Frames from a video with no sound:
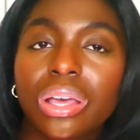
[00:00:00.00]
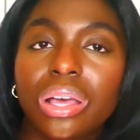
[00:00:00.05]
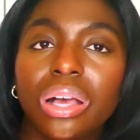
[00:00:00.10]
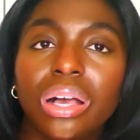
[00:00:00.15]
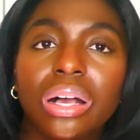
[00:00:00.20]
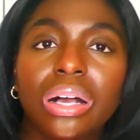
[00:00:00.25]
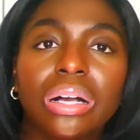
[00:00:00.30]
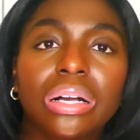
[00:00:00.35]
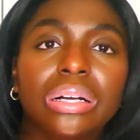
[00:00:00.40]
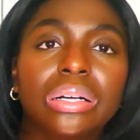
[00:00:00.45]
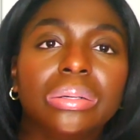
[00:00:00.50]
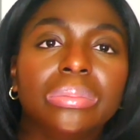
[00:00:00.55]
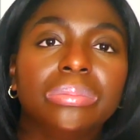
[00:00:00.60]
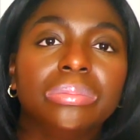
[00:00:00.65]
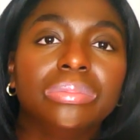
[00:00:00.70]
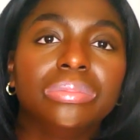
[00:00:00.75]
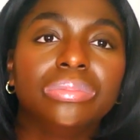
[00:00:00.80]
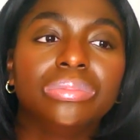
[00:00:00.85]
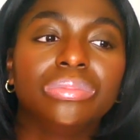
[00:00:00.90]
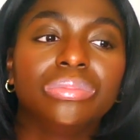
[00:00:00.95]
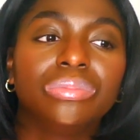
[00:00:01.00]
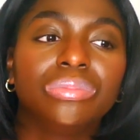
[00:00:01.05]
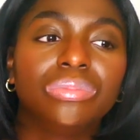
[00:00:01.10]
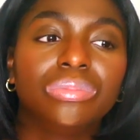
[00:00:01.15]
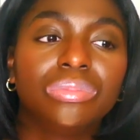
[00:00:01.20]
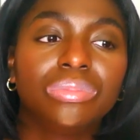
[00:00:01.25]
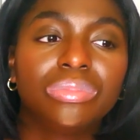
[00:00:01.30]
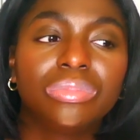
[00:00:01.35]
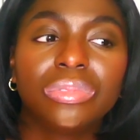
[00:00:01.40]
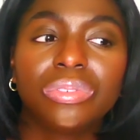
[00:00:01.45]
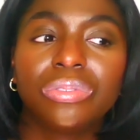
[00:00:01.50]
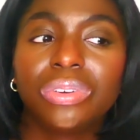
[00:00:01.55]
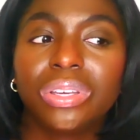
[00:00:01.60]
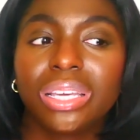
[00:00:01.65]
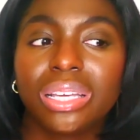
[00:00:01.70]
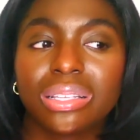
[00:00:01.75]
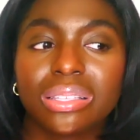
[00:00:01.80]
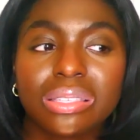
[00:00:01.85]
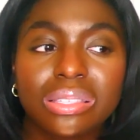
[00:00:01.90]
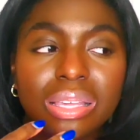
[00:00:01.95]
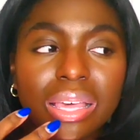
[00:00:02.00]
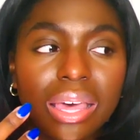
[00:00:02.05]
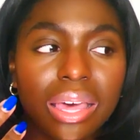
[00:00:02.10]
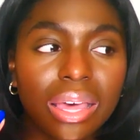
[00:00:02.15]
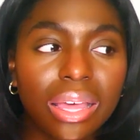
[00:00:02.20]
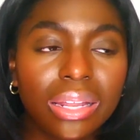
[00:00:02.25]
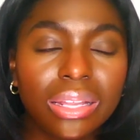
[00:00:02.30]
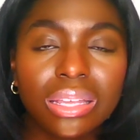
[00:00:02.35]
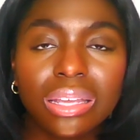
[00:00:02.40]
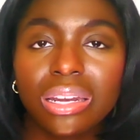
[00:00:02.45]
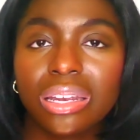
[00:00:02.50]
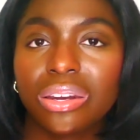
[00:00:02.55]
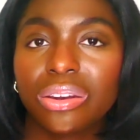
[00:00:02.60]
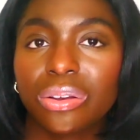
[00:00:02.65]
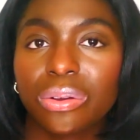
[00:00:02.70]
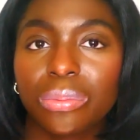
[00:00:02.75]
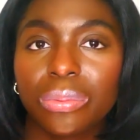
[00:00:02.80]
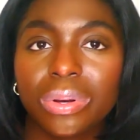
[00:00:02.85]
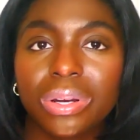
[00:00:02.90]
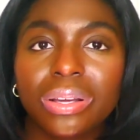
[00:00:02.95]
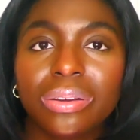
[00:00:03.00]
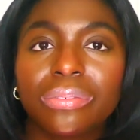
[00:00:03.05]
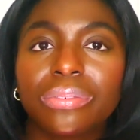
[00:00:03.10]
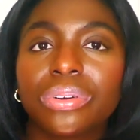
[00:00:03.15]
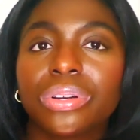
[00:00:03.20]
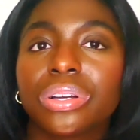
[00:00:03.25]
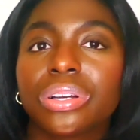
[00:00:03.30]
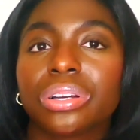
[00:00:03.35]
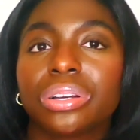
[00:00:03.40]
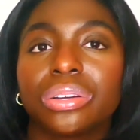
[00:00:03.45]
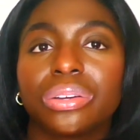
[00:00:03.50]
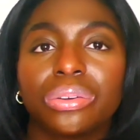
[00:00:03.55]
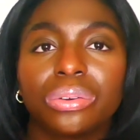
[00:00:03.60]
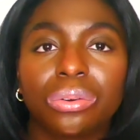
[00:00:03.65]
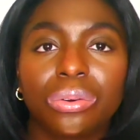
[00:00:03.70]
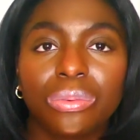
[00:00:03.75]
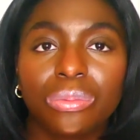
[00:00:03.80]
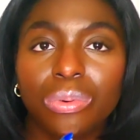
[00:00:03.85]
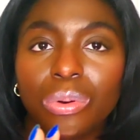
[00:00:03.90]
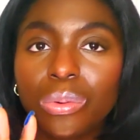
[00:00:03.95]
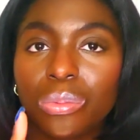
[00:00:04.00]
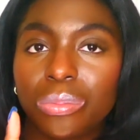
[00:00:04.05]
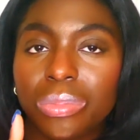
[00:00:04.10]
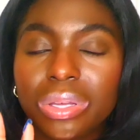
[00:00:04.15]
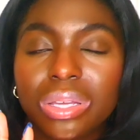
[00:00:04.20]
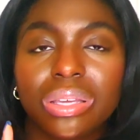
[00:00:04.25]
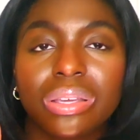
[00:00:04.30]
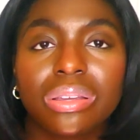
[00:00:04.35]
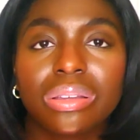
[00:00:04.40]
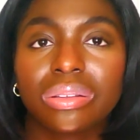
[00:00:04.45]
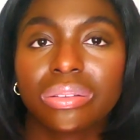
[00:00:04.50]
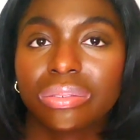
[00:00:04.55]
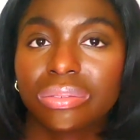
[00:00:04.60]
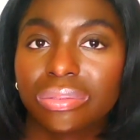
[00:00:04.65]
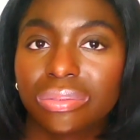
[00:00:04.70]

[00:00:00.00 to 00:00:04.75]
If it gets sand in it or whatever, won't be,